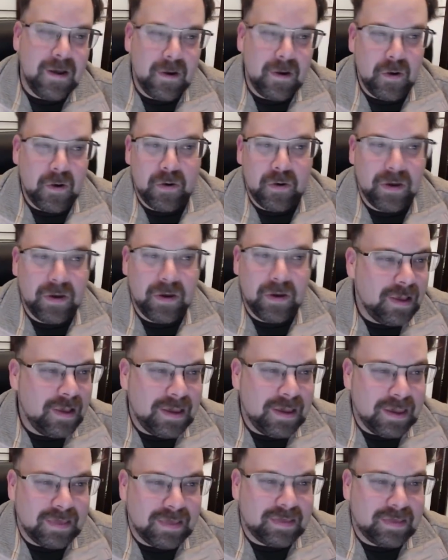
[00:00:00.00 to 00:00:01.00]
who
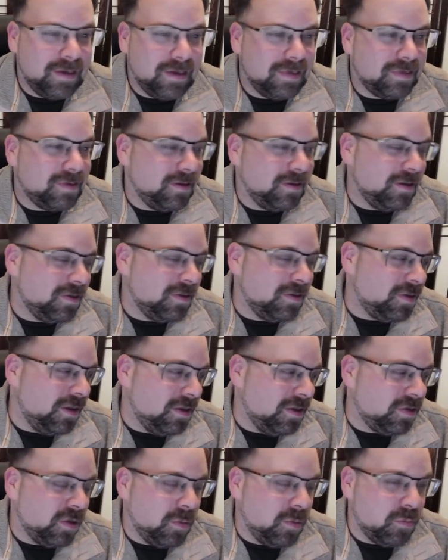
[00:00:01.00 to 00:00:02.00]
is
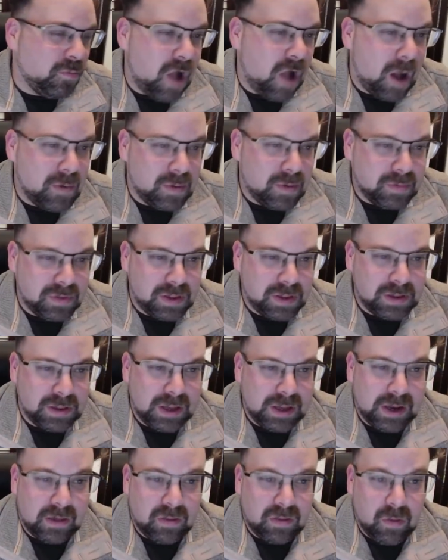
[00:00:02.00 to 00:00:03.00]
improbably
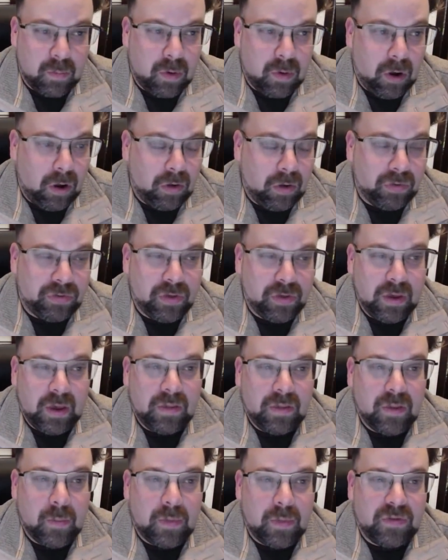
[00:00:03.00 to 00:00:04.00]
leading the polls.
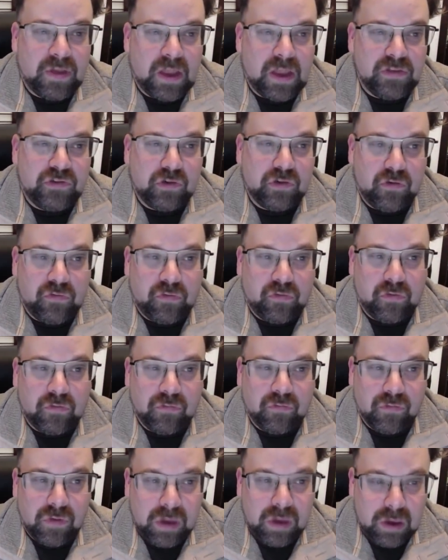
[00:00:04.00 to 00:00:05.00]
The potential for
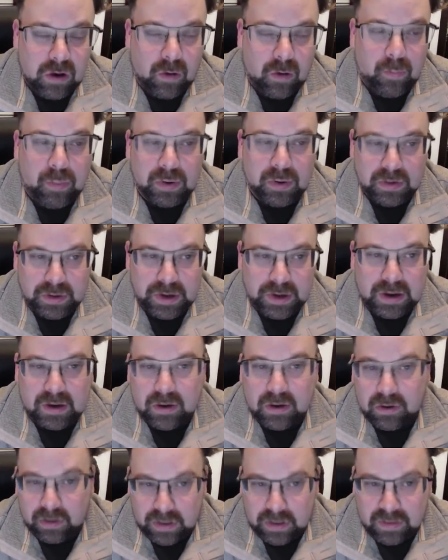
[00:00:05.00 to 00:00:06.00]
real
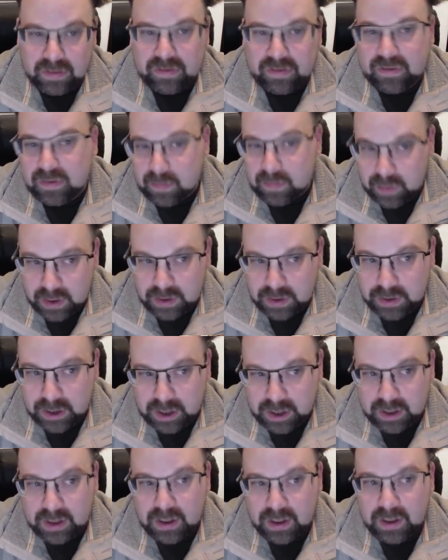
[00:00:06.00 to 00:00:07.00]
political
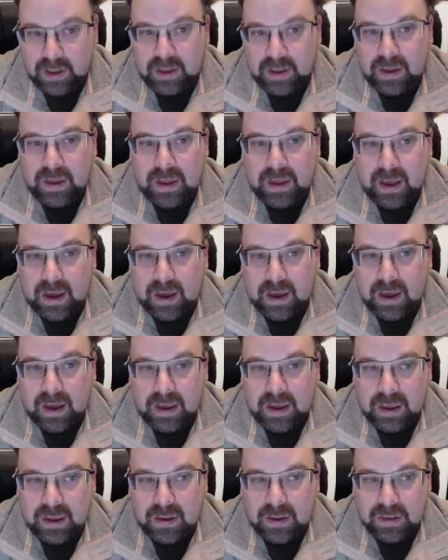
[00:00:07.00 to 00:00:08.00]
instability
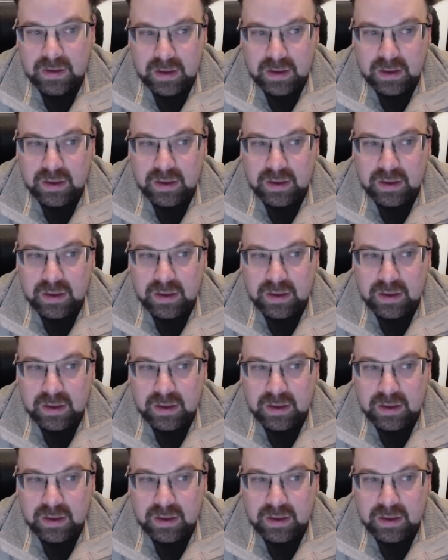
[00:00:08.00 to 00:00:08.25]
in